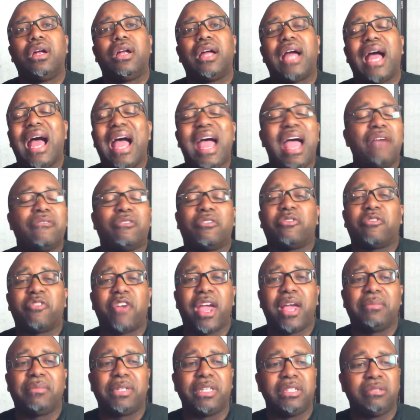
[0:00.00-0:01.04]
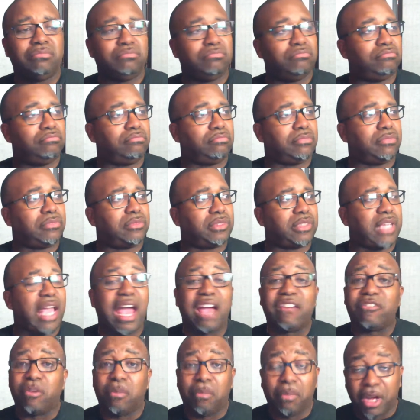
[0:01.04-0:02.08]
I have a family. I have
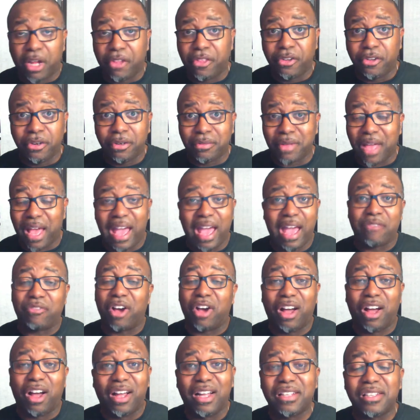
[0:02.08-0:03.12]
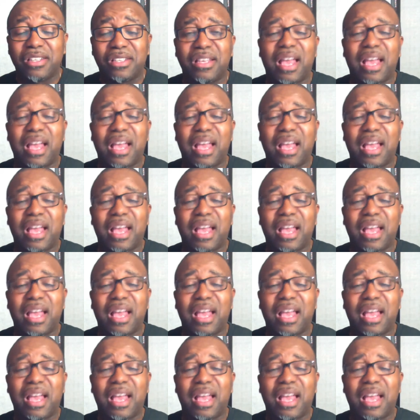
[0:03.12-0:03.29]
a mother, I have aunts.